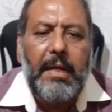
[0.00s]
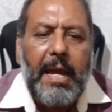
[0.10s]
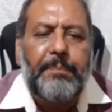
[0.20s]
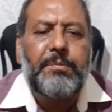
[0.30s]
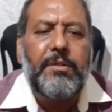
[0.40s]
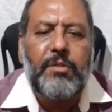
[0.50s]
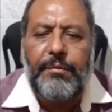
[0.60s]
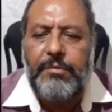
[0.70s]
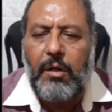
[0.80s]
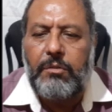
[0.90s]
absence
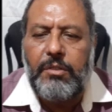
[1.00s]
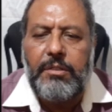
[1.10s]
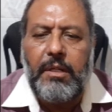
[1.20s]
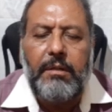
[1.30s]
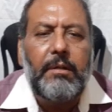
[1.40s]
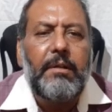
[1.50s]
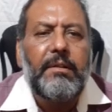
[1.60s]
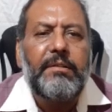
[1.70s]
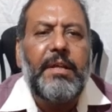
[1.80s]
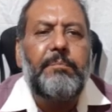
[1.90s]
of the oxygen.
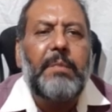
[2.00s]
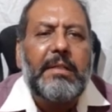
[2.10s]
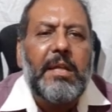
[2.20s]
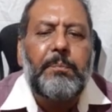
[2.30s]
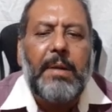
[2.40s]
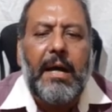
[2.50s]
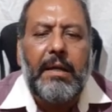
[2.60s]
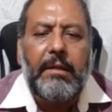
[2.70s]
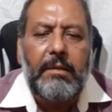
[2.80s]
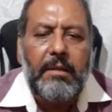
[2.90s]
They
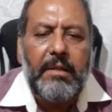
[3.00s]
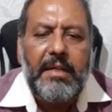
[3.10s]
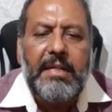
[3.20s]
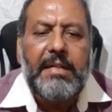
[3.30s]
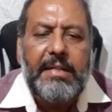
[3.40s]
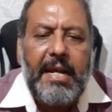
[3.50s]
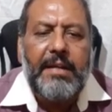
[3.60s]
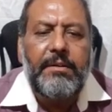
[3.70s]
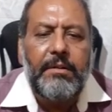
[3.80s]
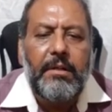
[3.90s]
multiply in
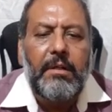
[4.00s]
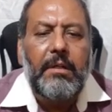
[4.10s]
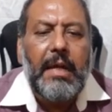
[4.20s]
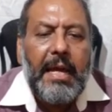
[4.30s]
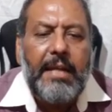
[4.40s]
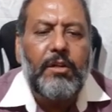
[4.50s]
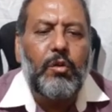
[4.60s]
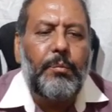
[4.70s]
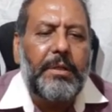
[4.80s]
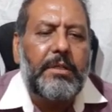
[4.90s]
dead
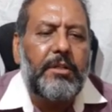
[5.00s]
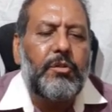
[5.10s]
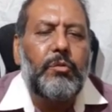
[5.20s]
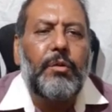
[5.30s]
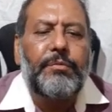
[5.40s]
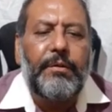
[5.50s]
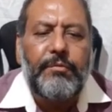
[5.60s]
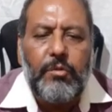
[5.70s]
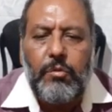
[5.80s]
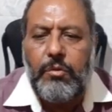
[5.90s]
anaerobic tissue of the
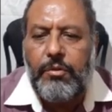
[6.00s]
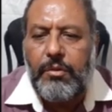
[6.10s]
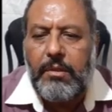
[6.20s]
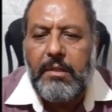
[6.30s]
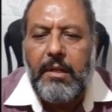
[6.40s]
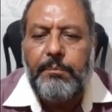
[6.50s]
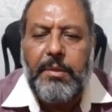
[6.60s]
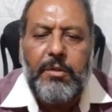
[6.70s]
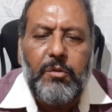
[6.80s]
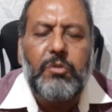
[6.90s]
wound,
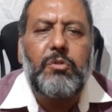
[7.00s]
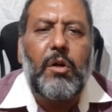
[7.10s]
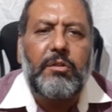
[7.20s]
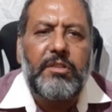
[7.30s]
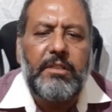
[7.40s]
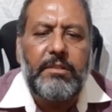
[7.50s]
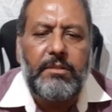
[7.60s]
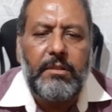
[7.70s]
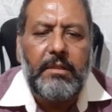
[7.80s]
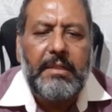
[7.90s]
produce
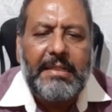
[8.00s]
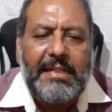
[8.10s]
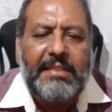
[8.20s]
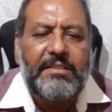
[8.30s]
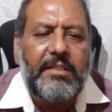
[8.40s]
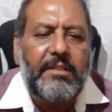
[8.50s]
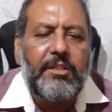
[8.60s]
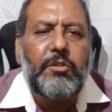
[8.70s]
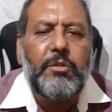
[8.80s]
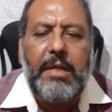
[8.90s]
toxins causing
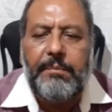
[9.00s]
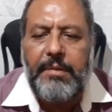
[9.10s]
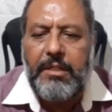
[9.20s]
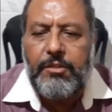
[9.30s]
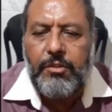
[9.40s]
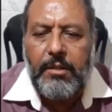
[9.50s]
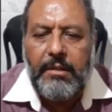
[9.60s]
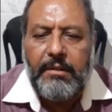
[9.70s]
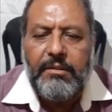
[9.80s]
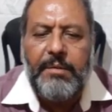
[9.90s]
tissue damage.
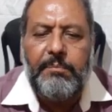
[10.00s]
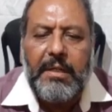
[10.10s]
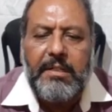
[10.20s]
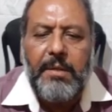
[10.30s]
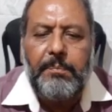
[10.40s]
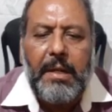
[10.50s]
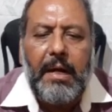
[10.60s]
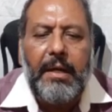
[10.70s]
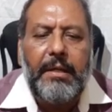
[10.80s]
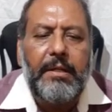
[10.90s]
They
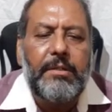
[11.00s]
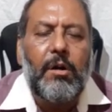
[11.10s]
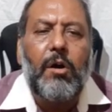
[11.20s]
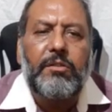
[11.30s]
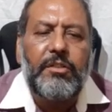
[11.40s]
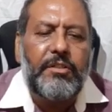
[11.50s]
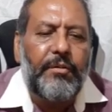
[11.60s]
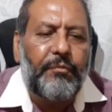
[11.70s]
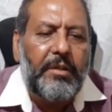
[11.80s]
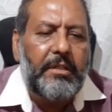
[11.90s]
multiply in
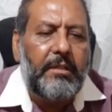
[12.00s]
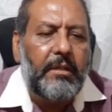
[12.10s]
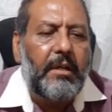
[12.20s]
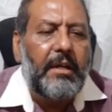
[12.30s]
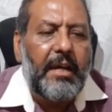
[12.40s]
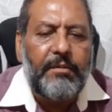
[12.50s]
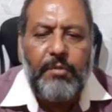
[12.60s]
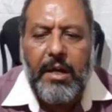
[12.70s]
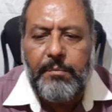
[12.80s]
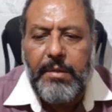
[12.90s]
oxygen-free
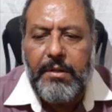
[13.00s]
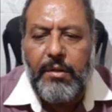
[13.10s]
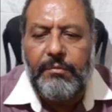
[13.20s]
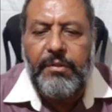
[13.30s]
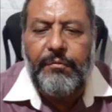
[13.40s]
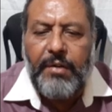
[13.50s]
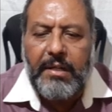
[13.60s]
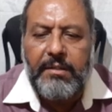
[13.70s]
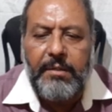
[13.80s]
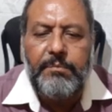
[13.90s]
environment of the
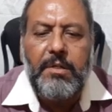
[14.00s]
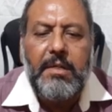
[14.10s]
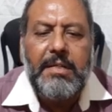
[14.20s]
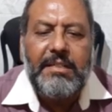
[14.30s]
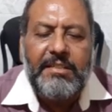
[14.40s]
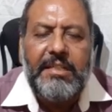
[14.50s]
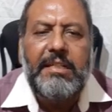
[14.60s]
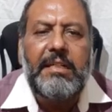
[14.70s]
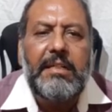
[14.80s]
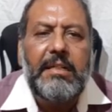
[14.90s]
vacuum sealed